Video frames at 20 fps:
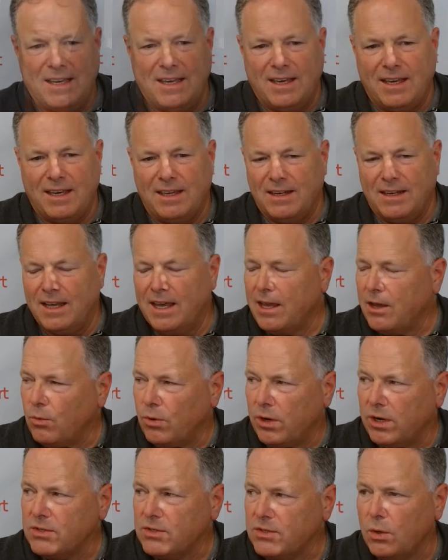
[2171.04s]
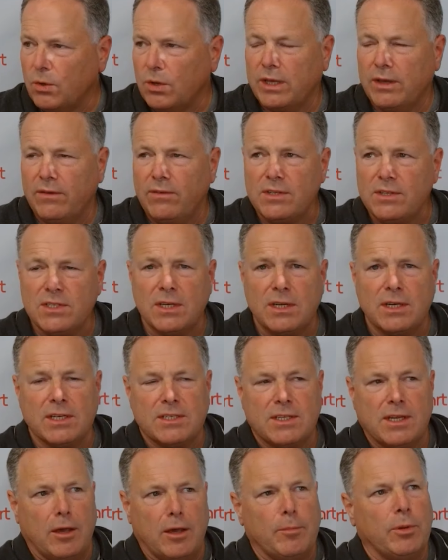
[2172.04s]
Hey, yeah. hey, where's give us an
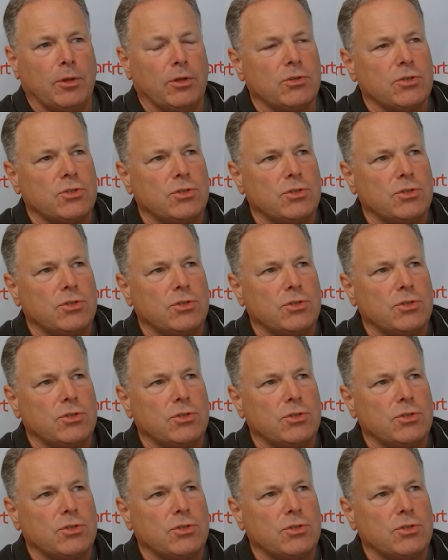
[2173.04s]
example or